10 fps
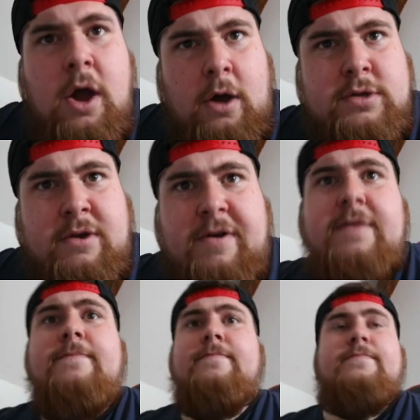Oh, sorry.
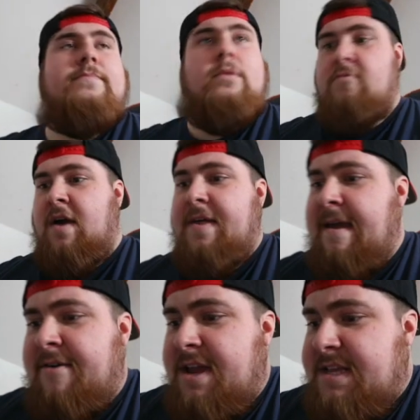Right,
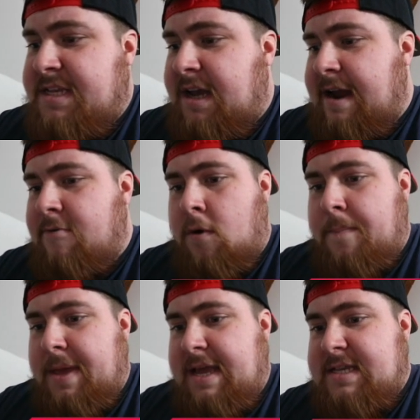there he is. He's higher
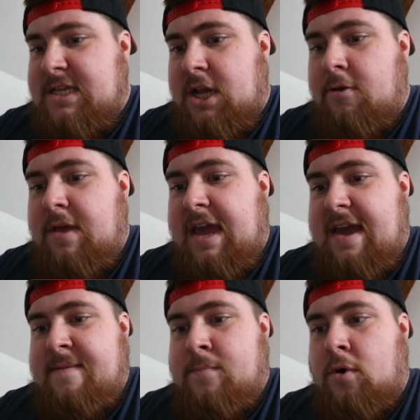up. He's slowly
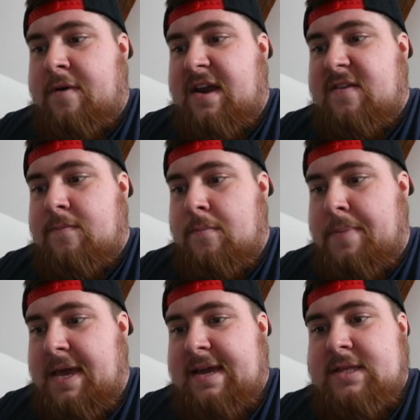getting more
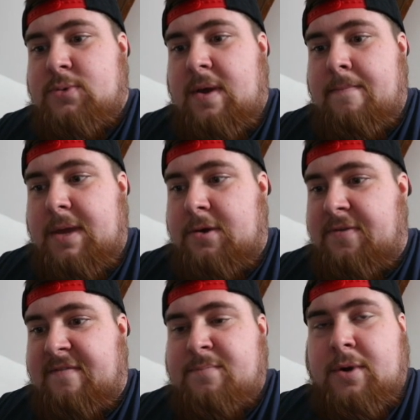XP into him
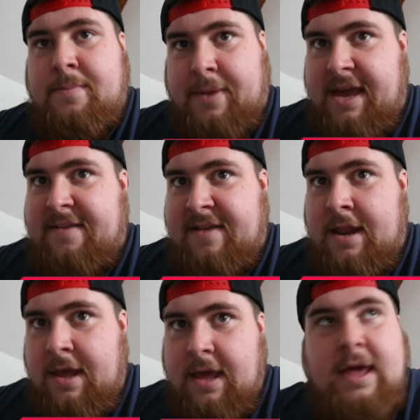because I'm putting players
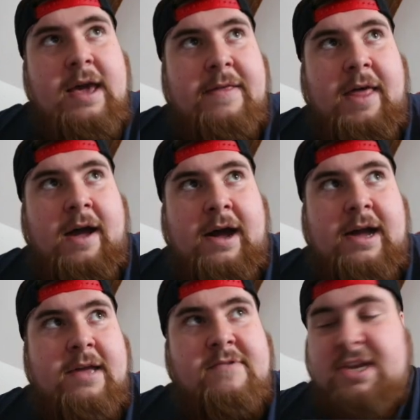in that are
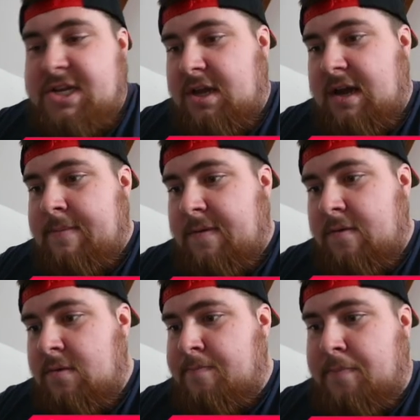higher each time,
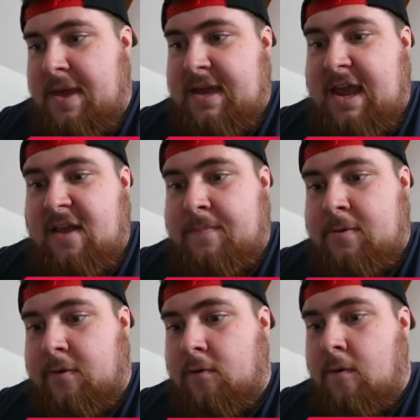so it keeps
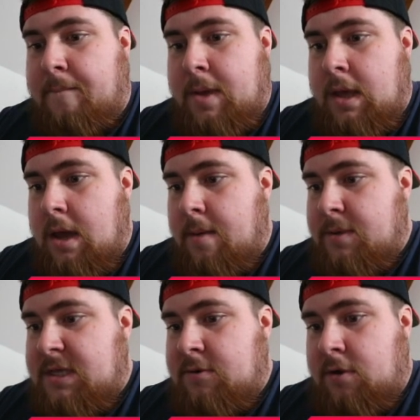building up,
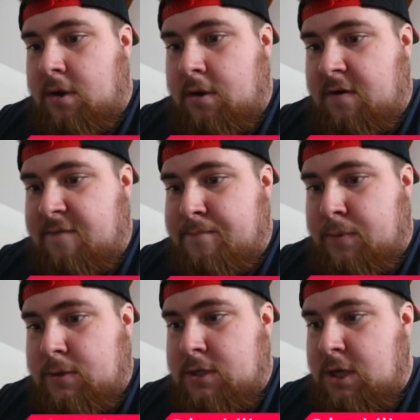but still not enough.
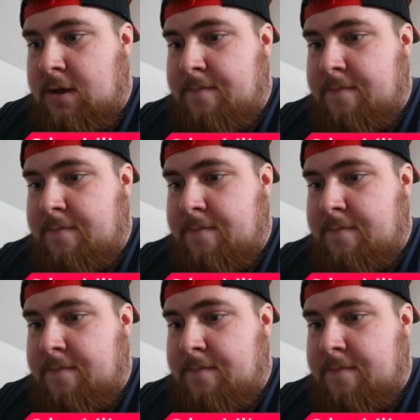But